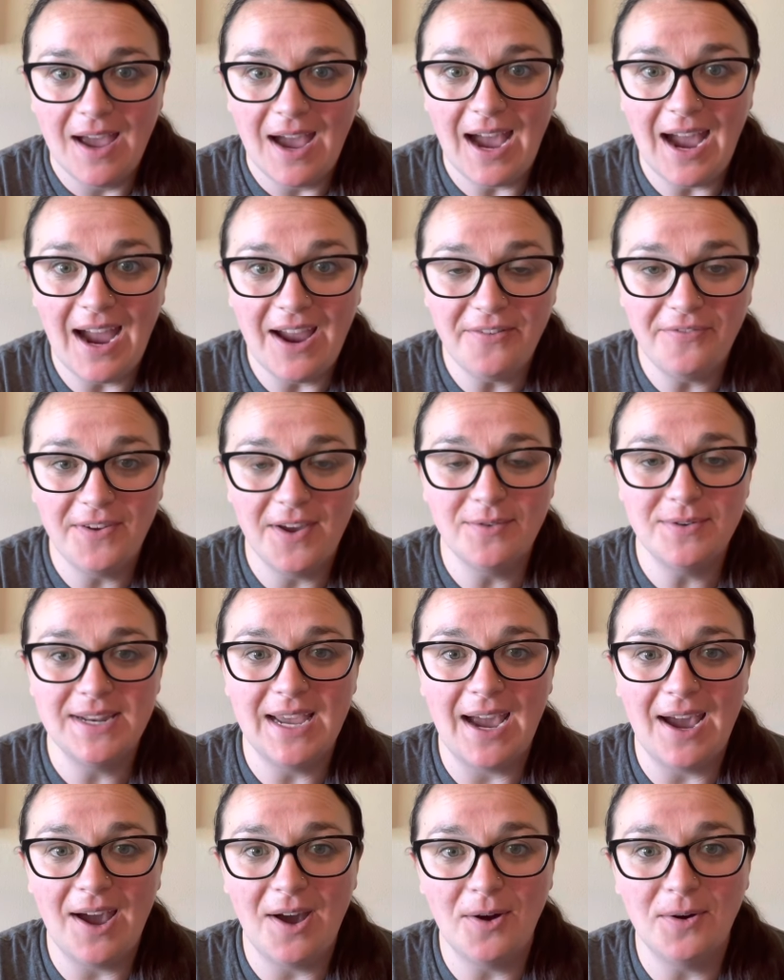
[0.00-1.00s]
I found
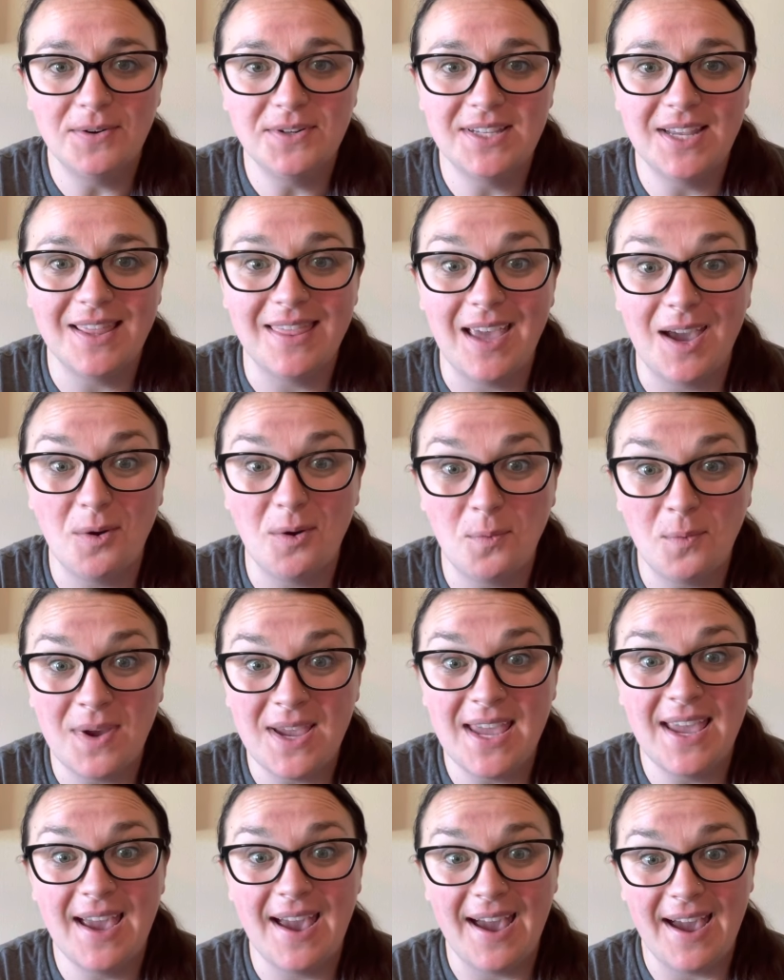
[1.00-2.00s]
out that
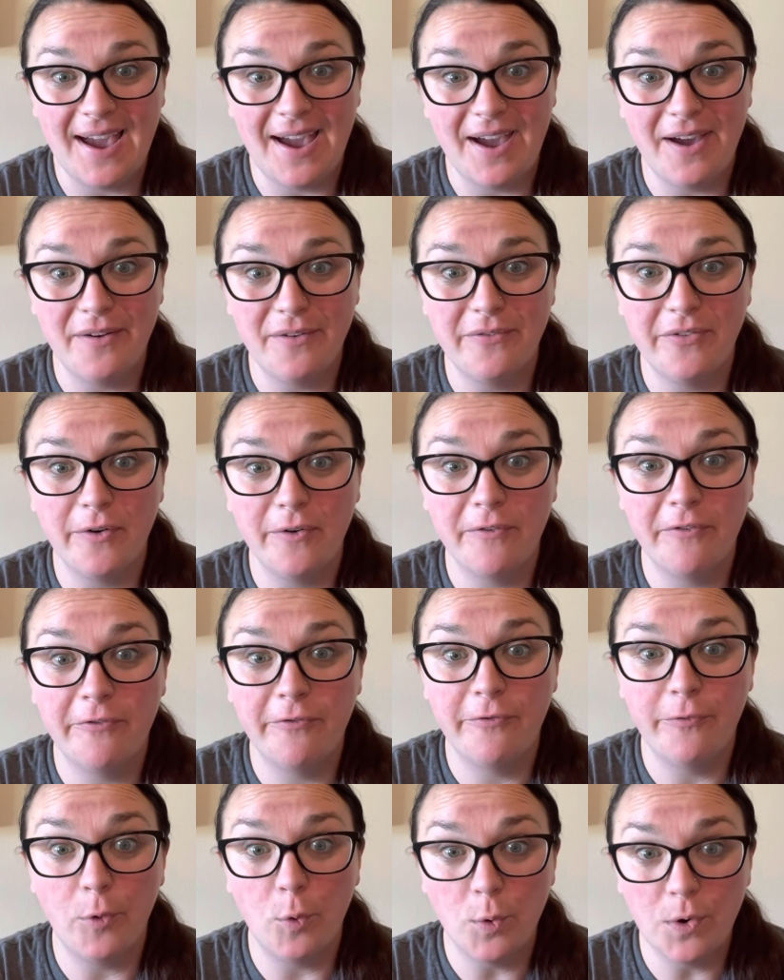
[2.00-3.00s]
we have
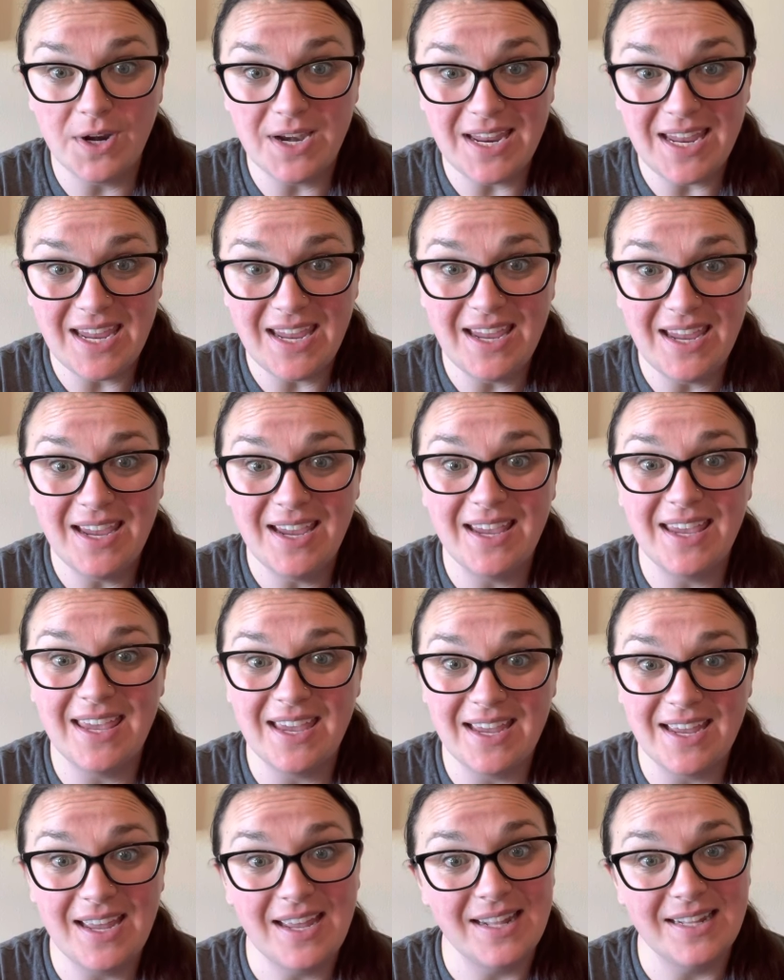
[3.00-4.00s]
40
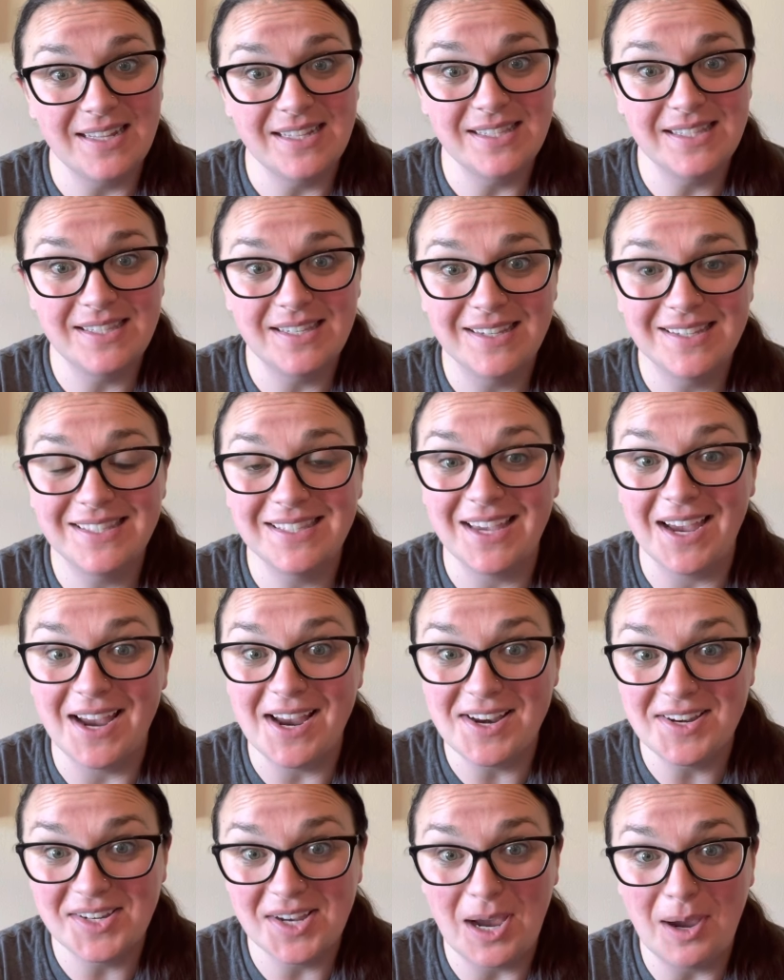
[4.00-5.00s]
kids
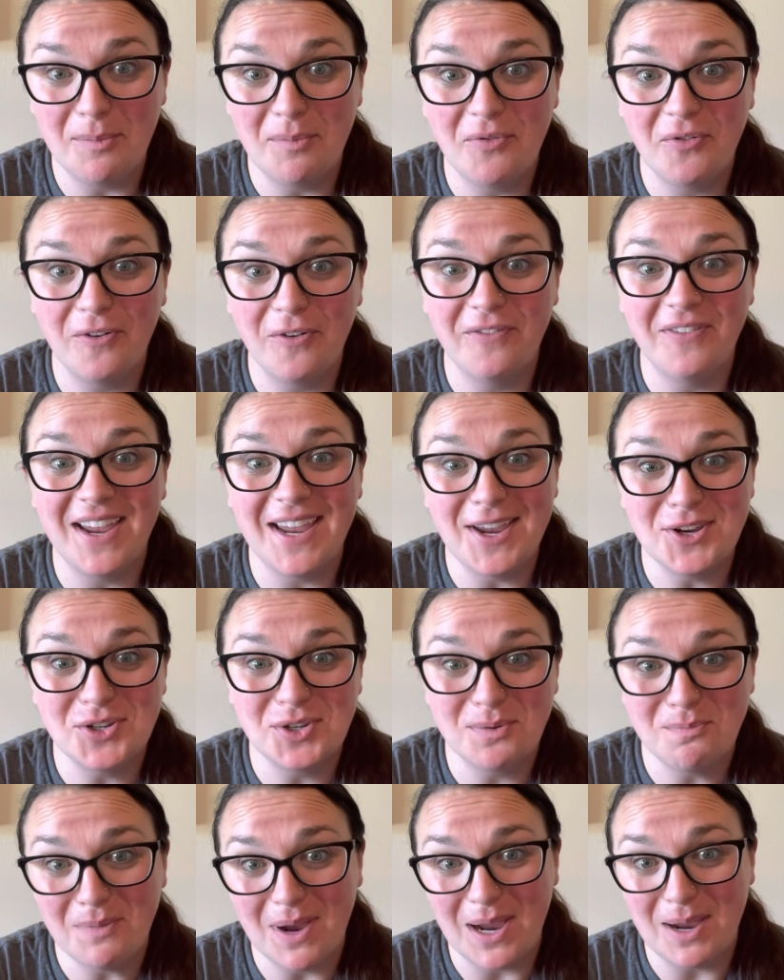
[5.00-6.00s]
signed up for
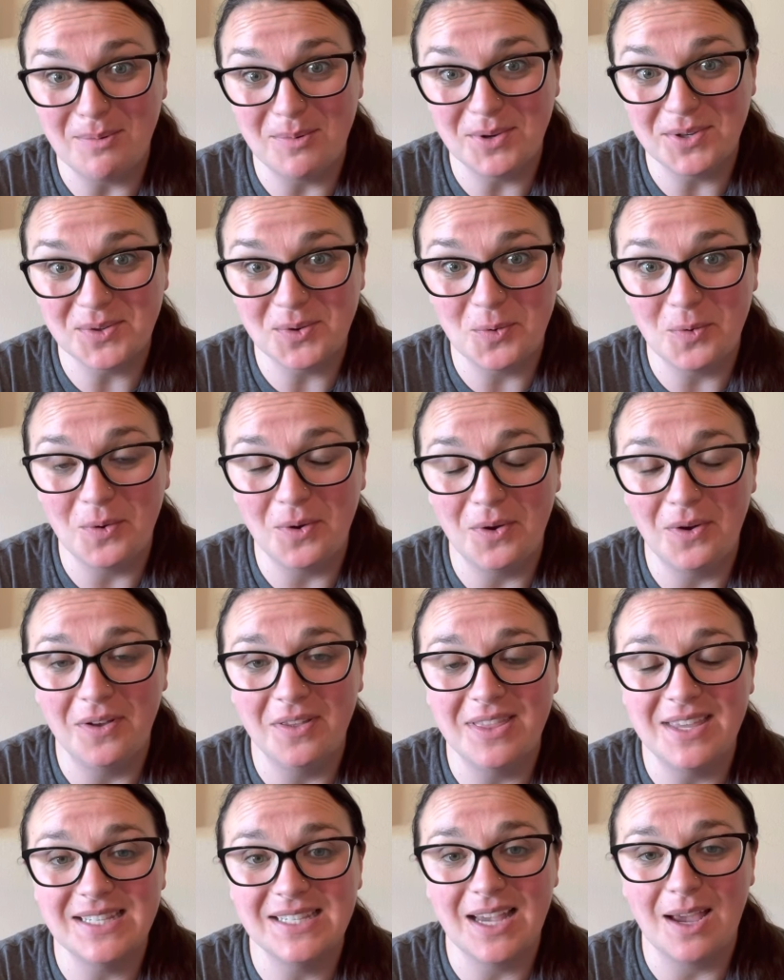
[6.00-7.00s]
Vacation Bible School
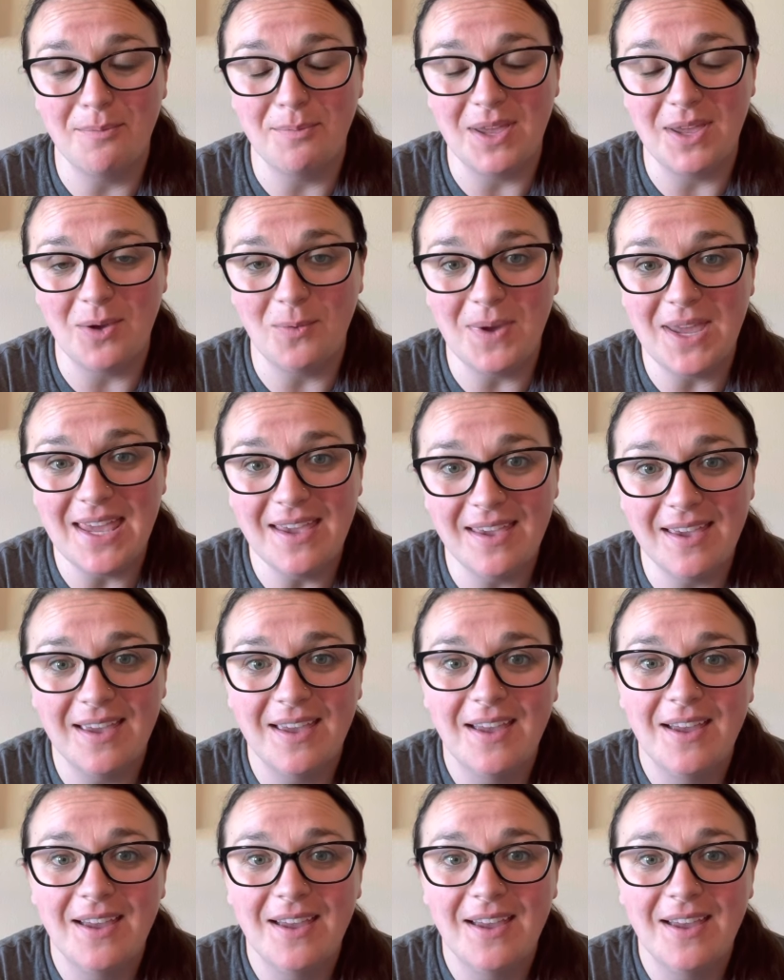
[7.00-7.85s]
this coming week,